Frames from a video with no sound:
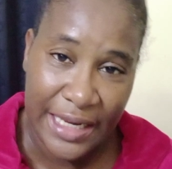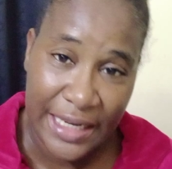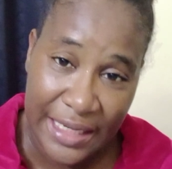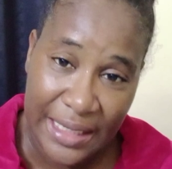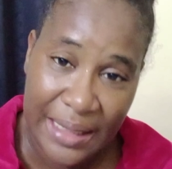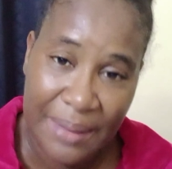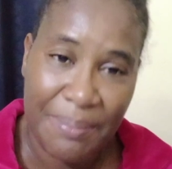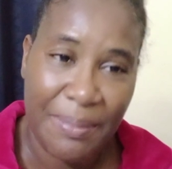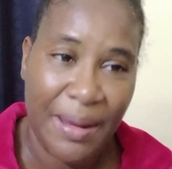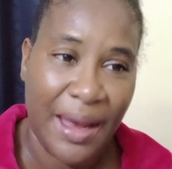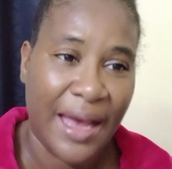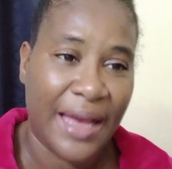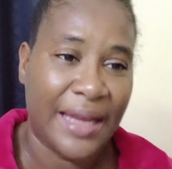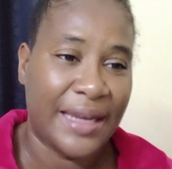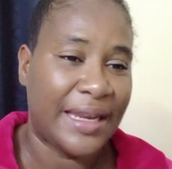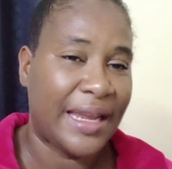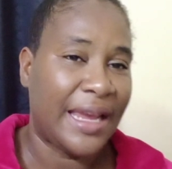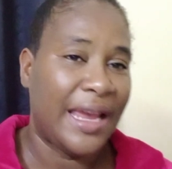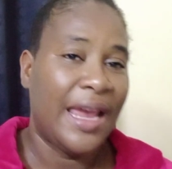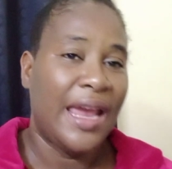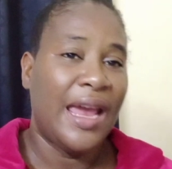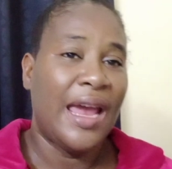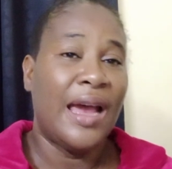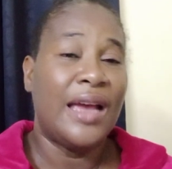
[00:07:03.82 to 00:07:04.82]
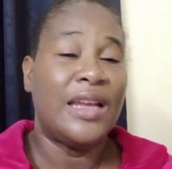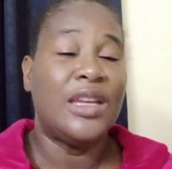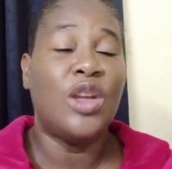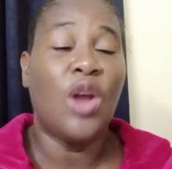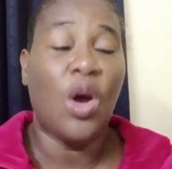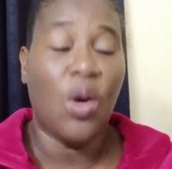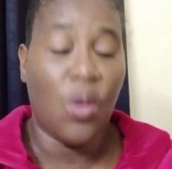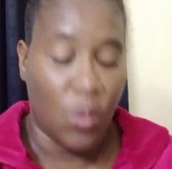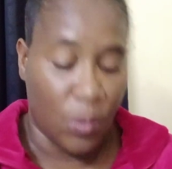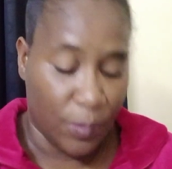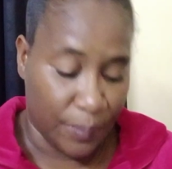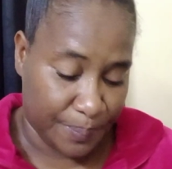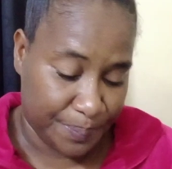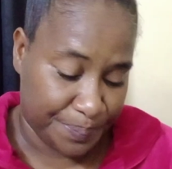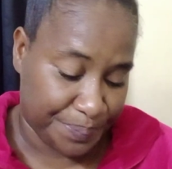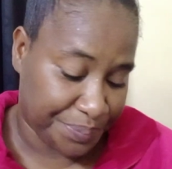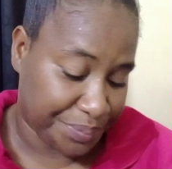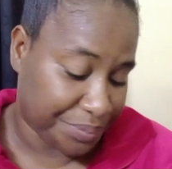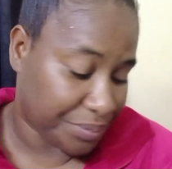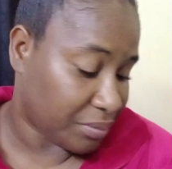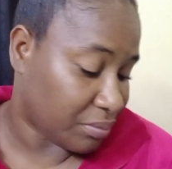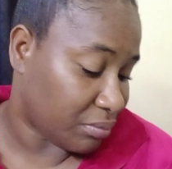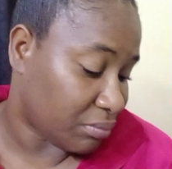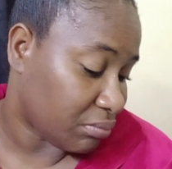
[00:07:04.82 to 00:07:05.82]
in demand. No,
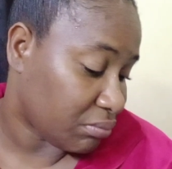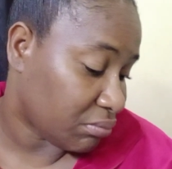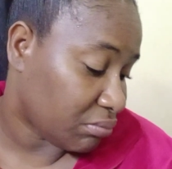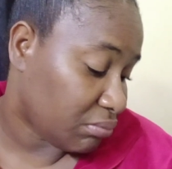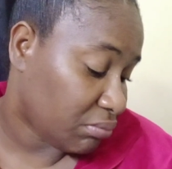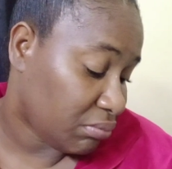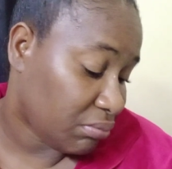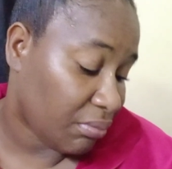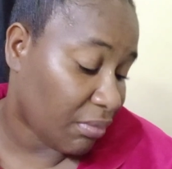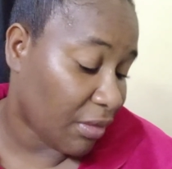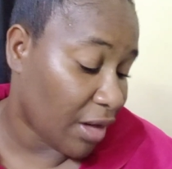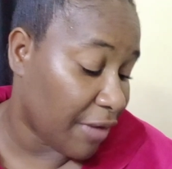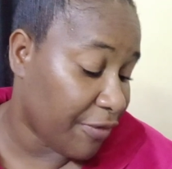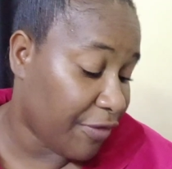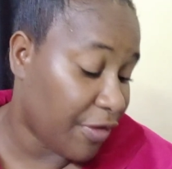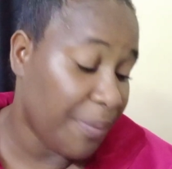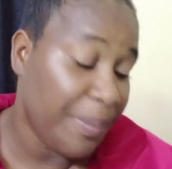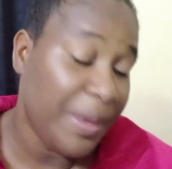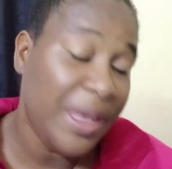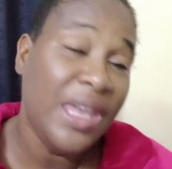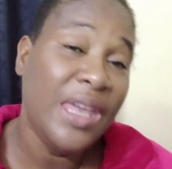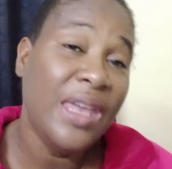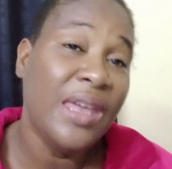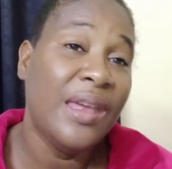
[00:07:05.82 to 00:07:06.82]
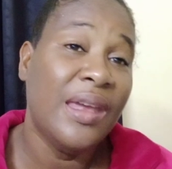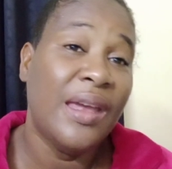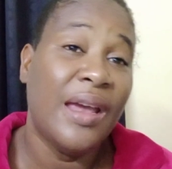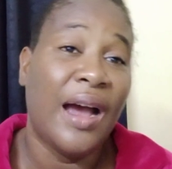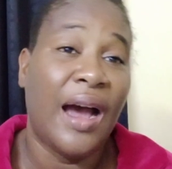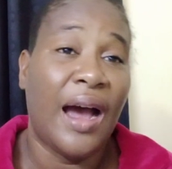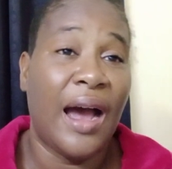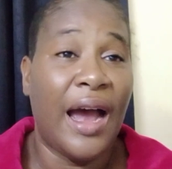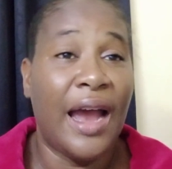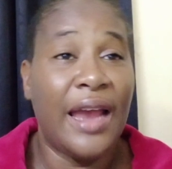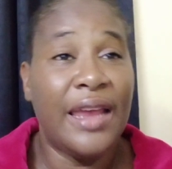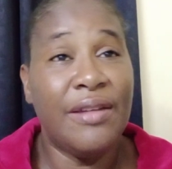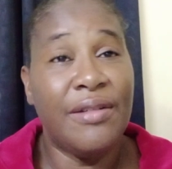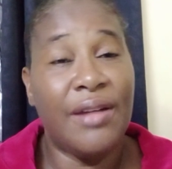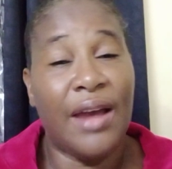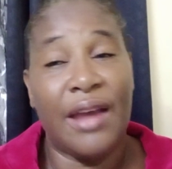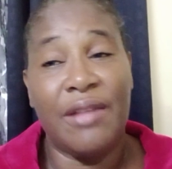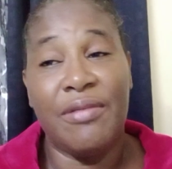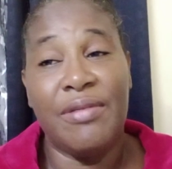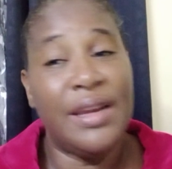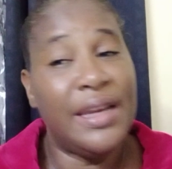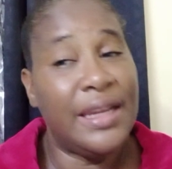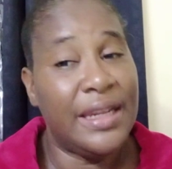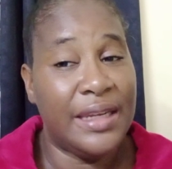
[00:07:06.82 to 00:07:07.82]
for me, I
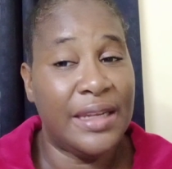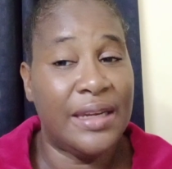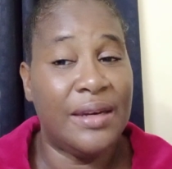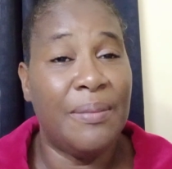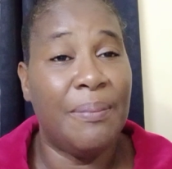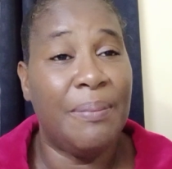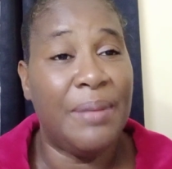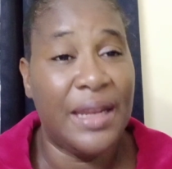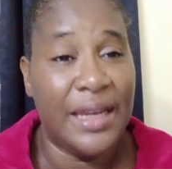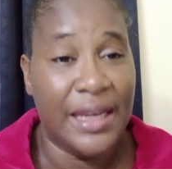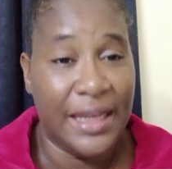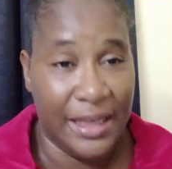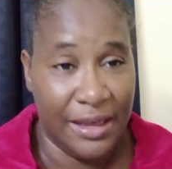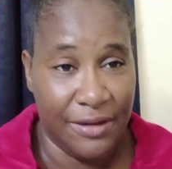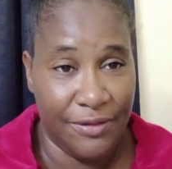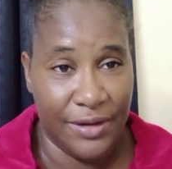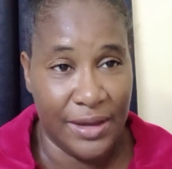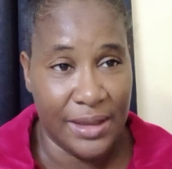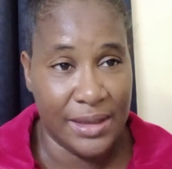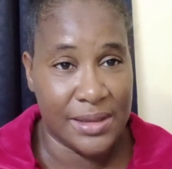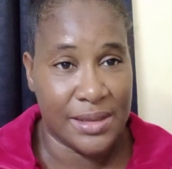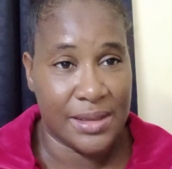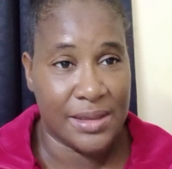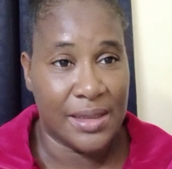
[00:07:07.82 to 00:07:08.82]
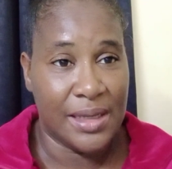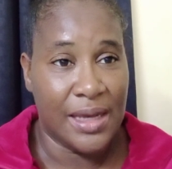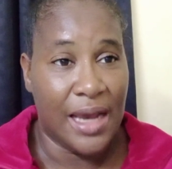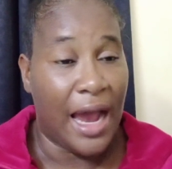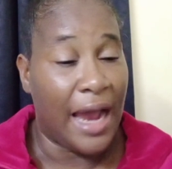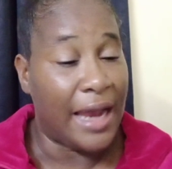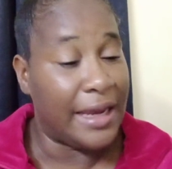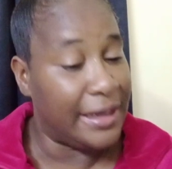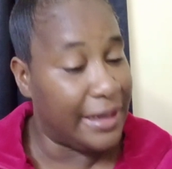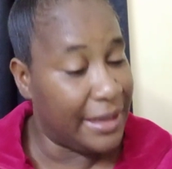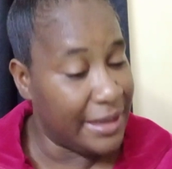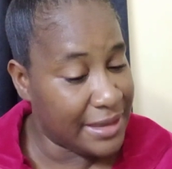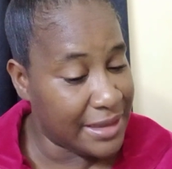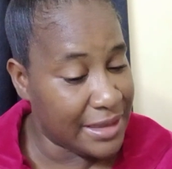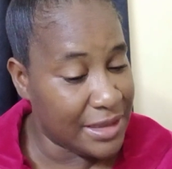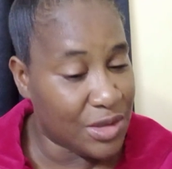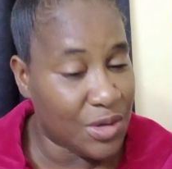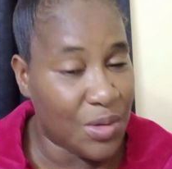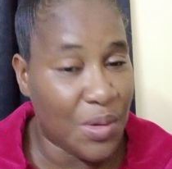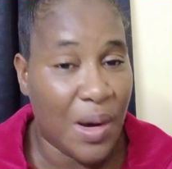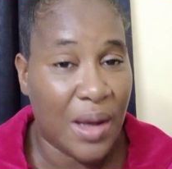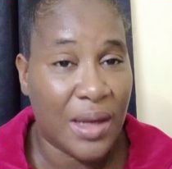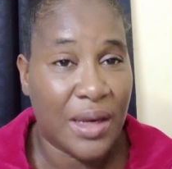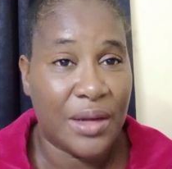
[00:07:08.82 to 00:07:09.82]
really didn't believe it. I listened
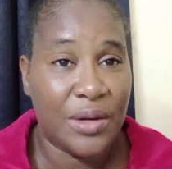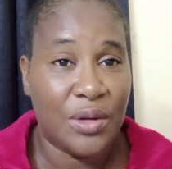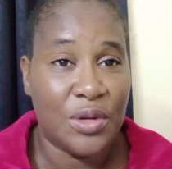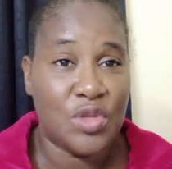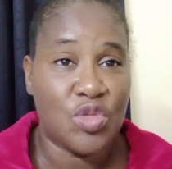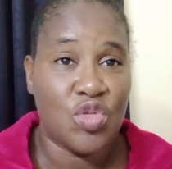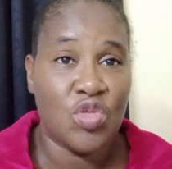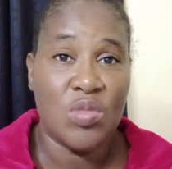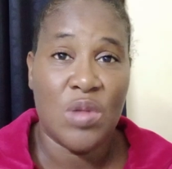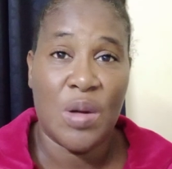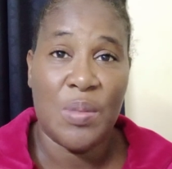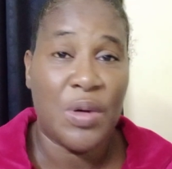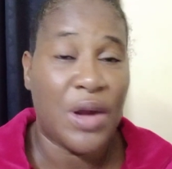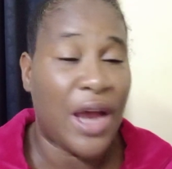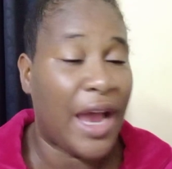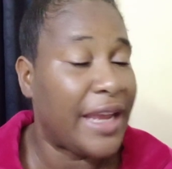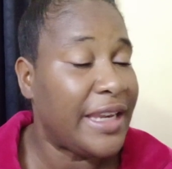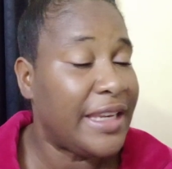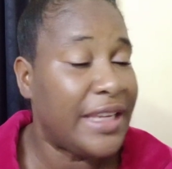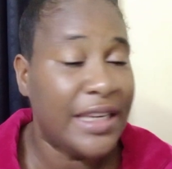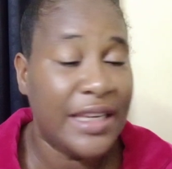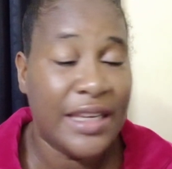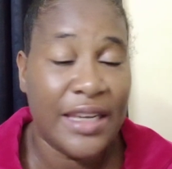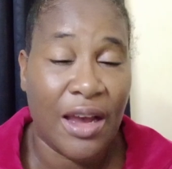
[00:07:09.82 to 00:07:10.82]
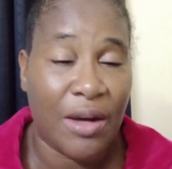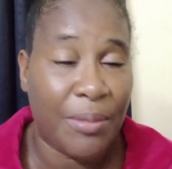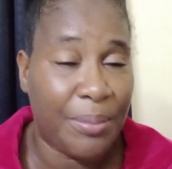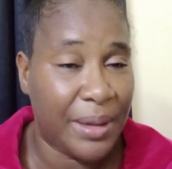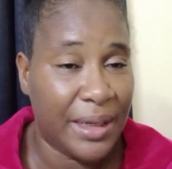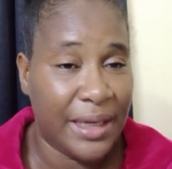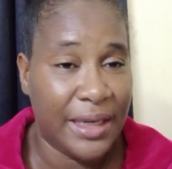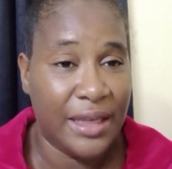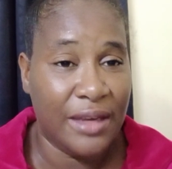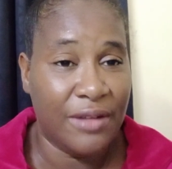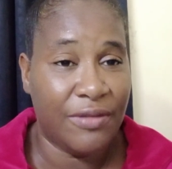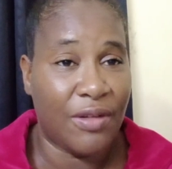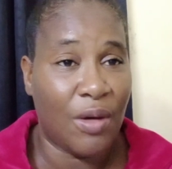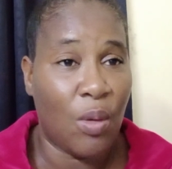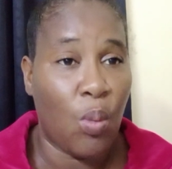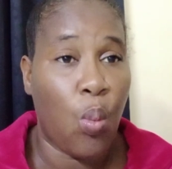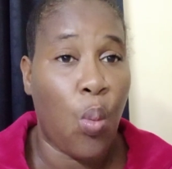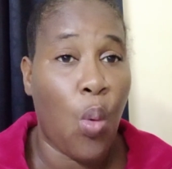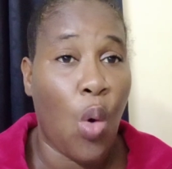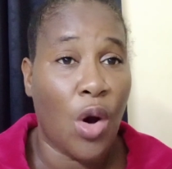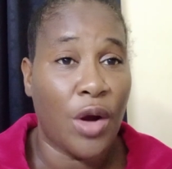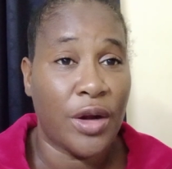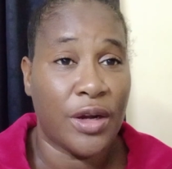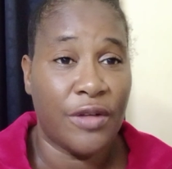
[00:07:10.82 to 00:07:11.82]
to all of those rumors, but I did not believe a
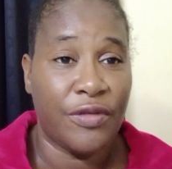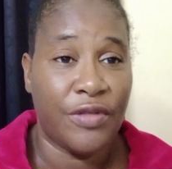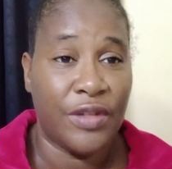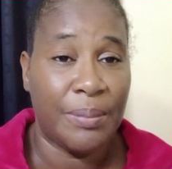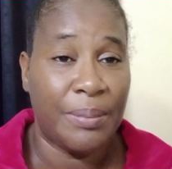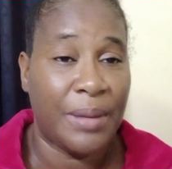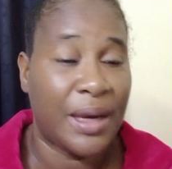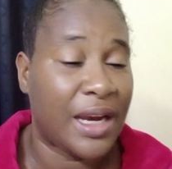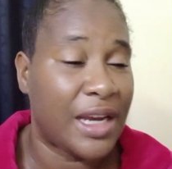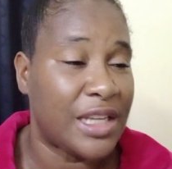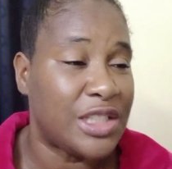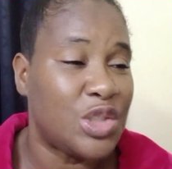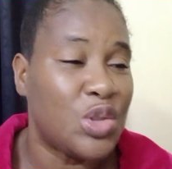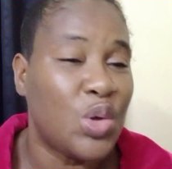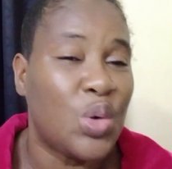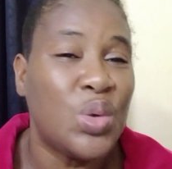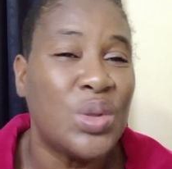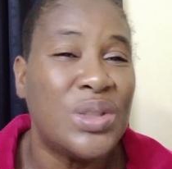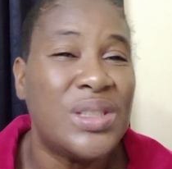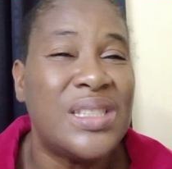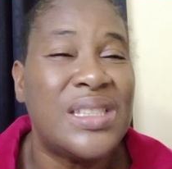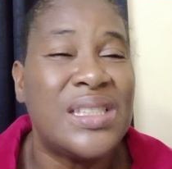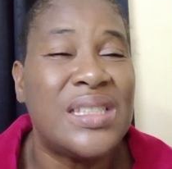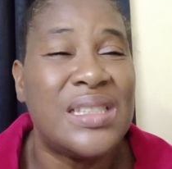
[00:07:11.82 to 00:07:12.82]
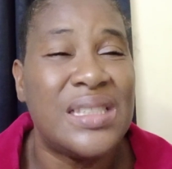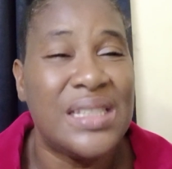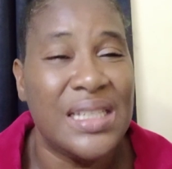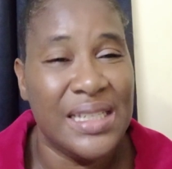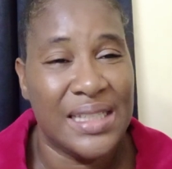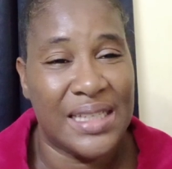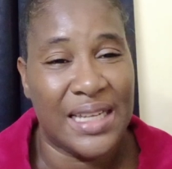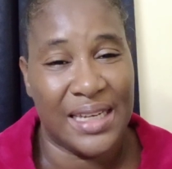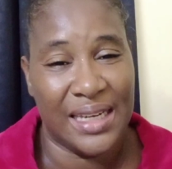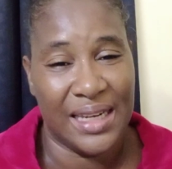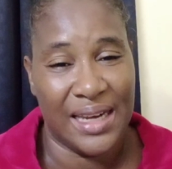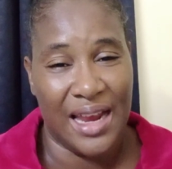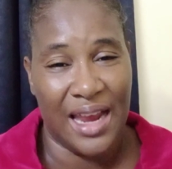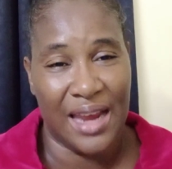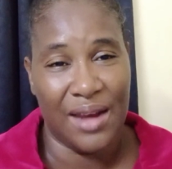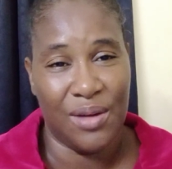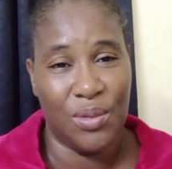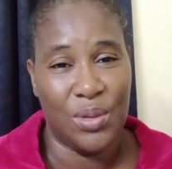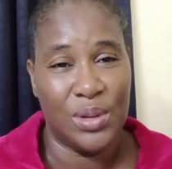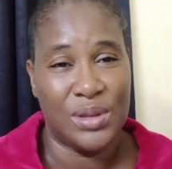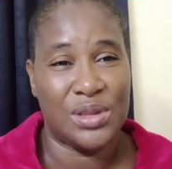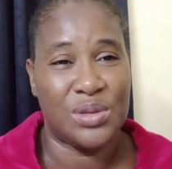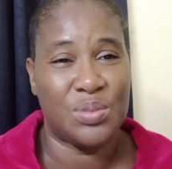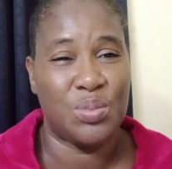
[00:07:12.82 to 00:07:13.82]
word of it, because you could see that the guy
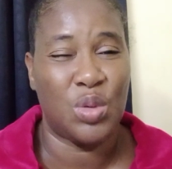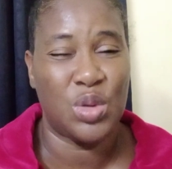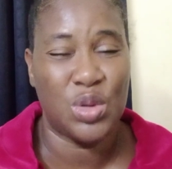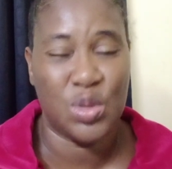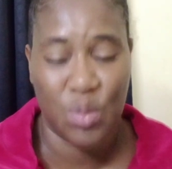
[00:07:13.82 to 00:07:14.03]
was